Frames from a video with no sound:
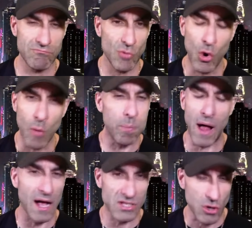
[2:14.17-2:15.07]

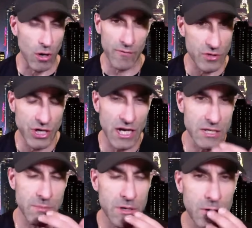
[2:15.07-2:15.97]
hoopla started for
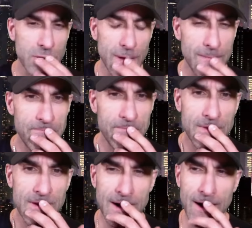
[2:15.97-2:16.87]
J.J. McCarthy.
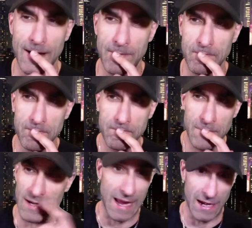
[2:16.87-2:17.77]

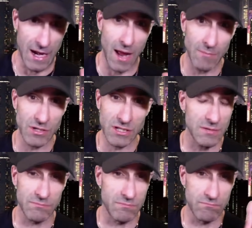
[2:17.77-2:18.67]
Again, I'm just
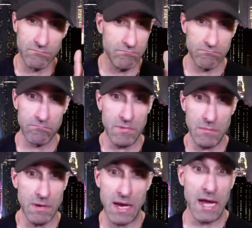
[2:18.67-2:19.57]
an
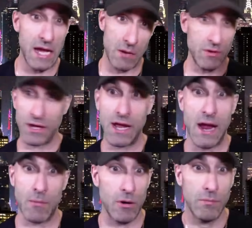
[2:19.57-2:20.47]
idiot with a
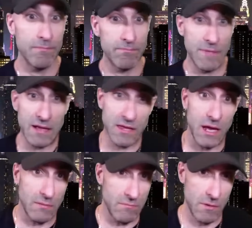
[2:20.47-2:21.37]
camera. That's
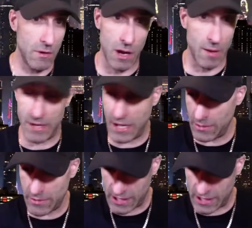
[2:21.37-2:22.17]
it. I'm an idiot with a